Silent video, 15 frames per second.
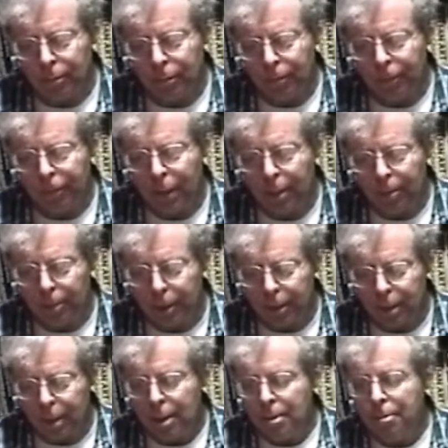family,
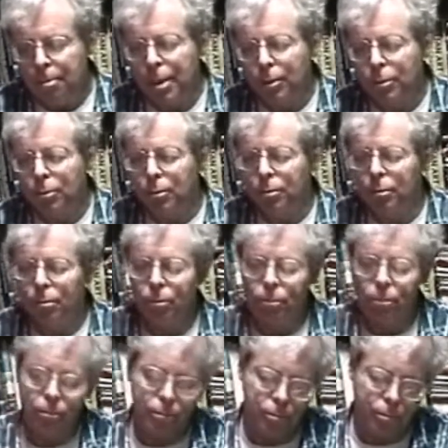made
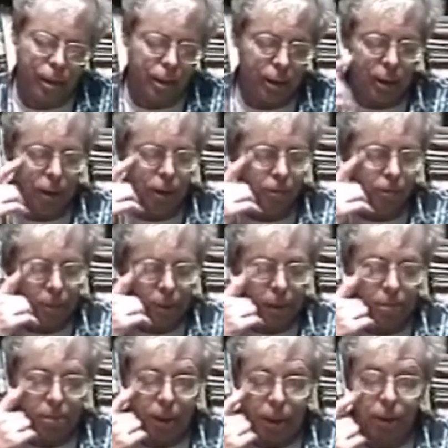a lot of money
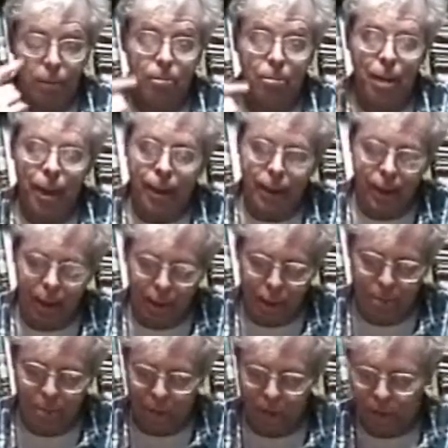by banking
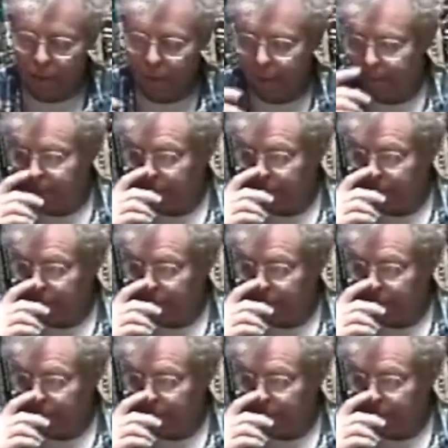especially.